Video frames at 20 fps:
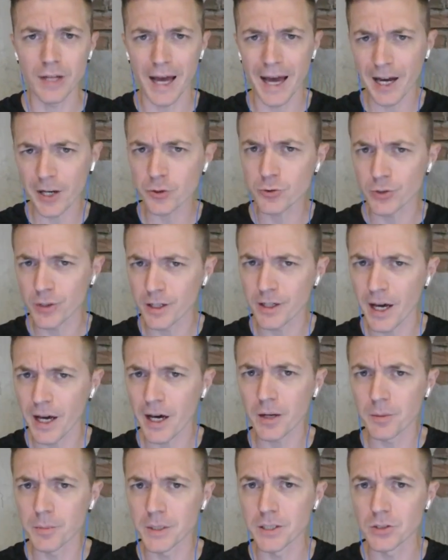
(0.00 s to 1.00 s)
accurate
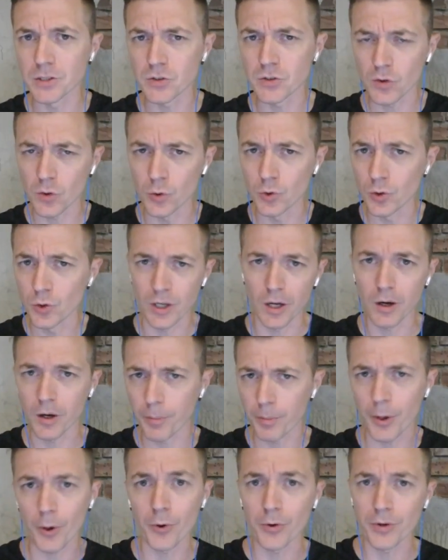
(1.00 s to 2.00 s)
anatomy so you can
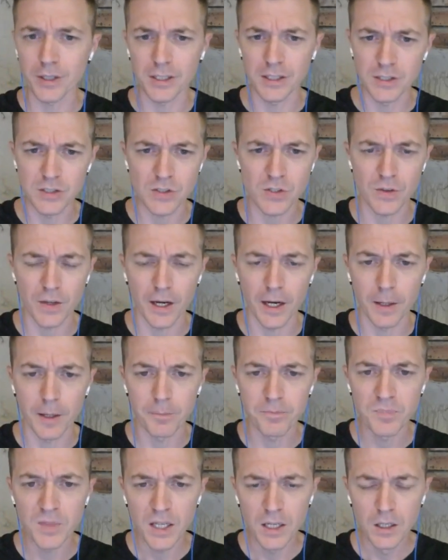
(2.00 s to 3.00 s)
compare it against
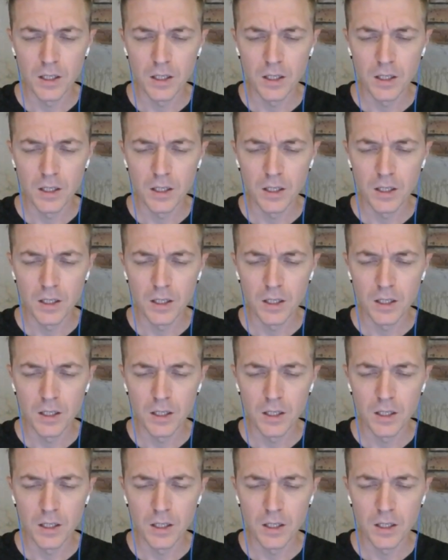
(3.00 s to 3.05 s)
that.